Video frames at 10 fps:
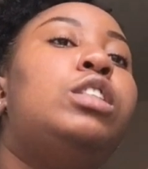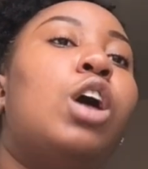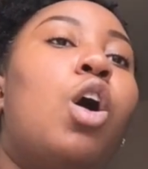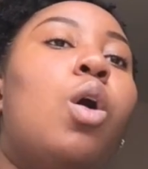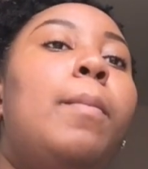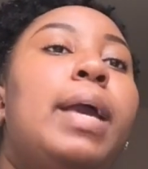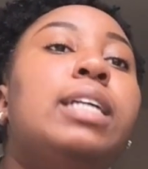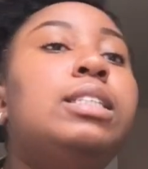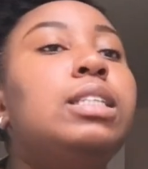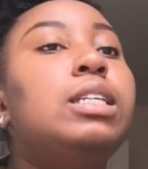So
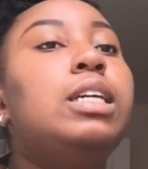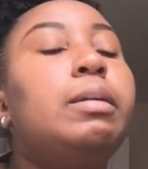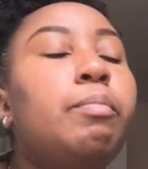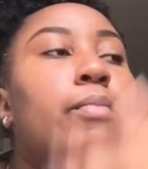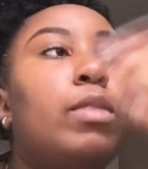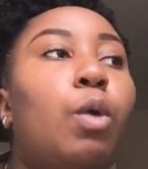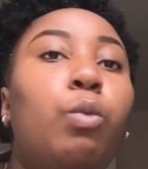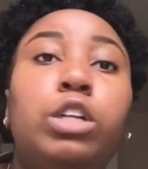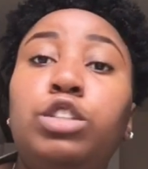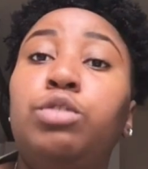basically,
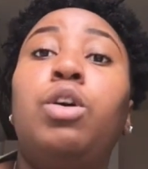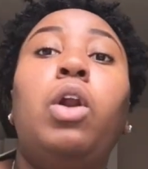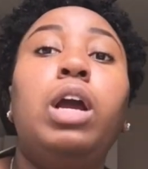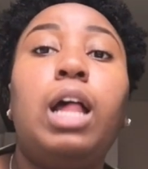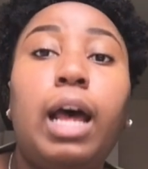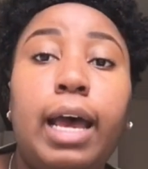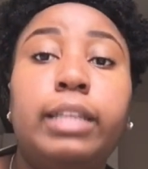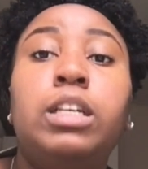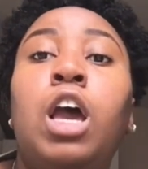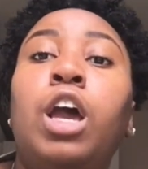once you go to
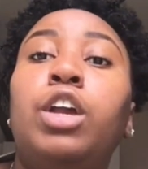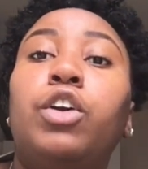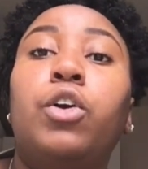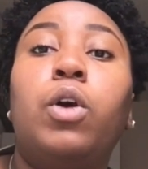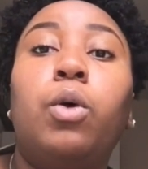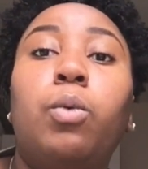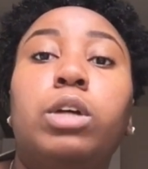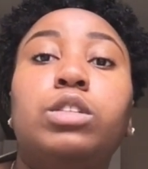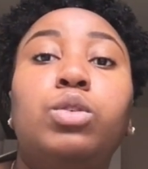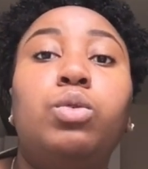class, you're going to
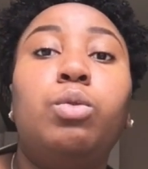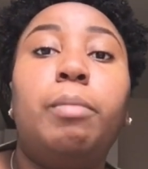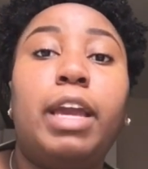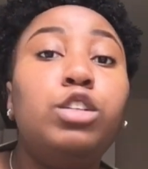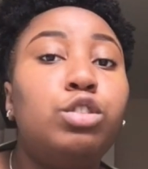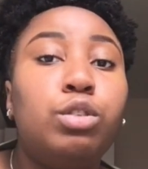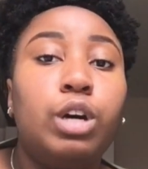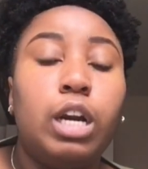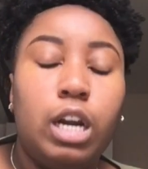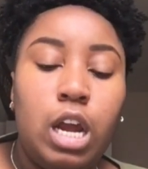want to make
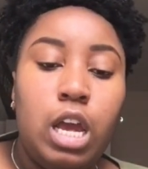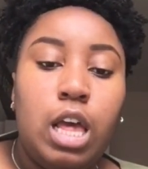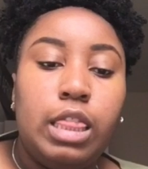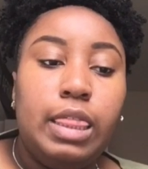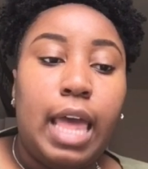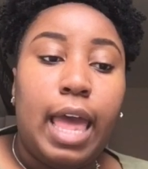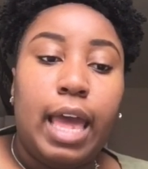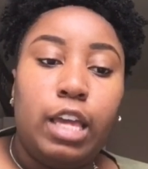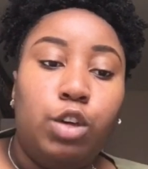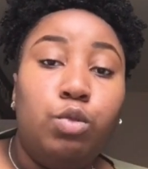sure
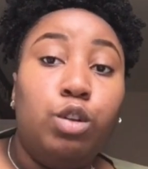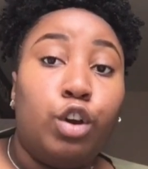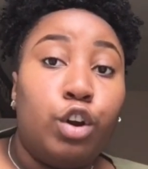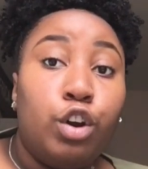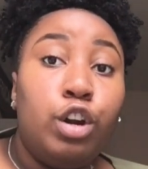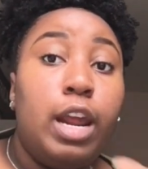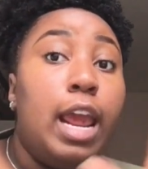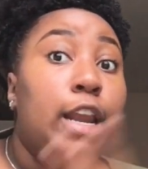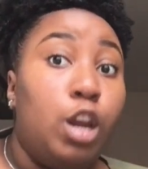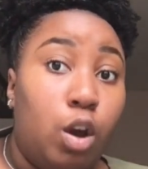that you learn
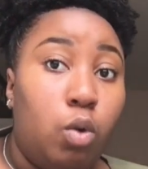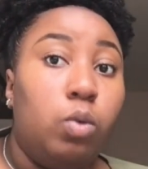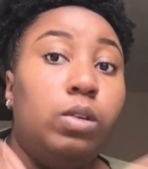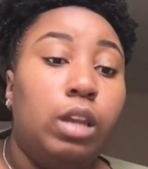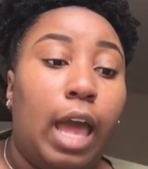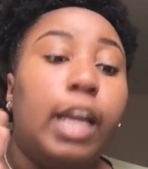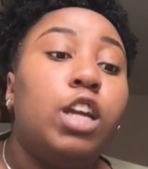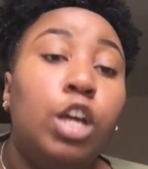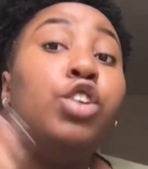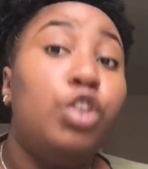and know,
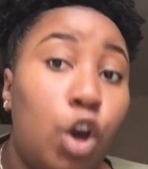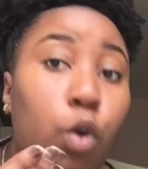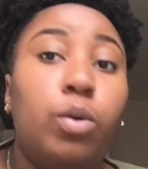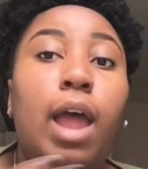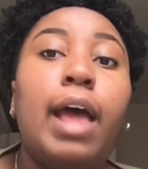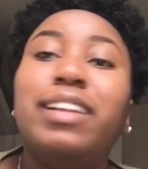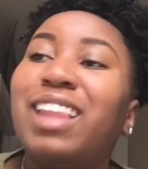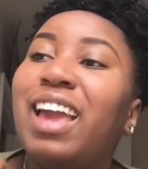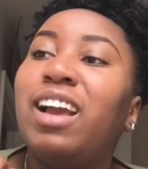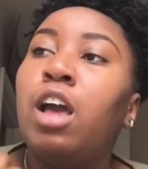not
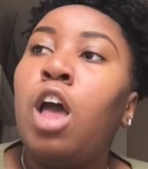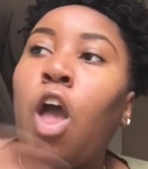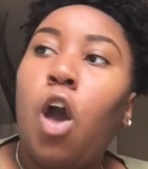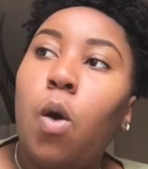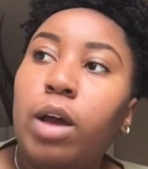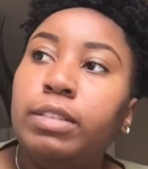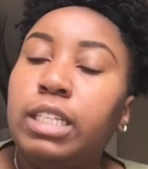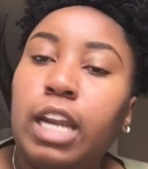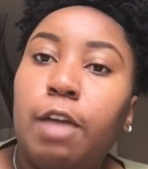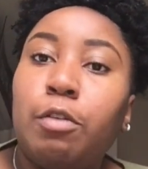like, oh, I've
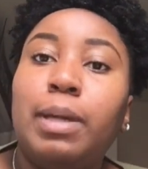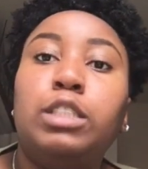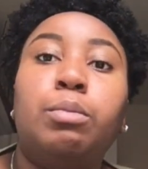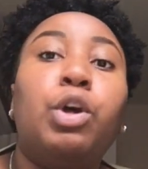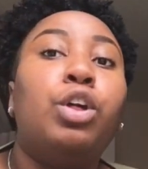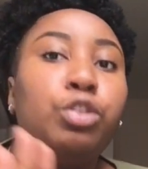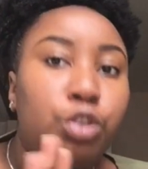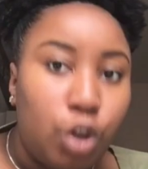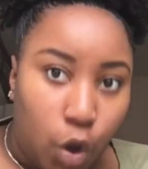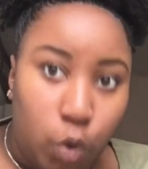seen that information, but
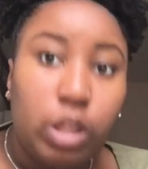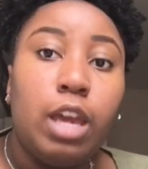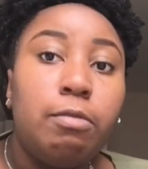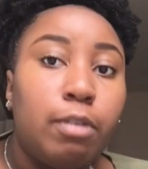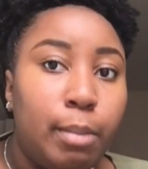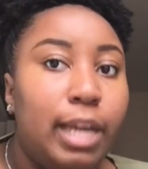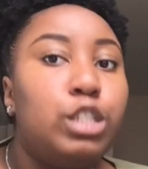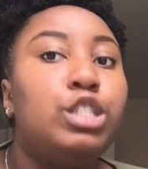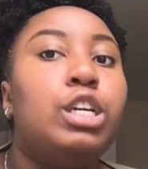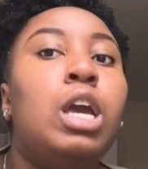know the
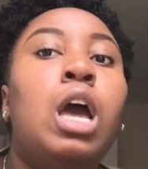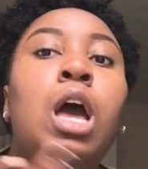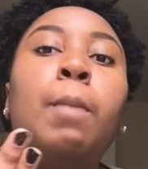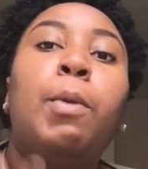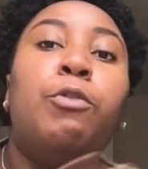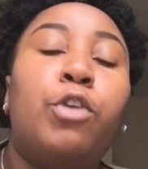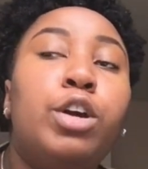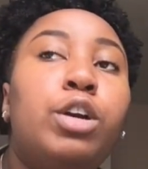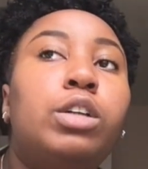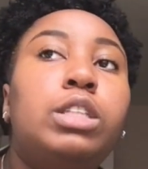information
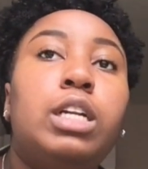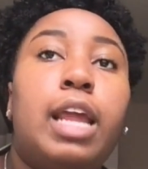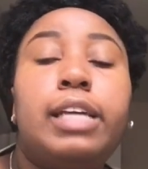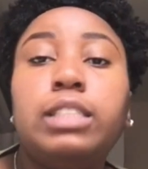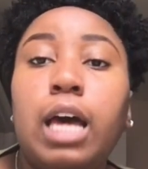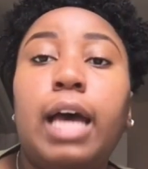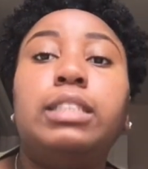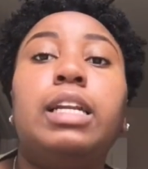before you go to the next class.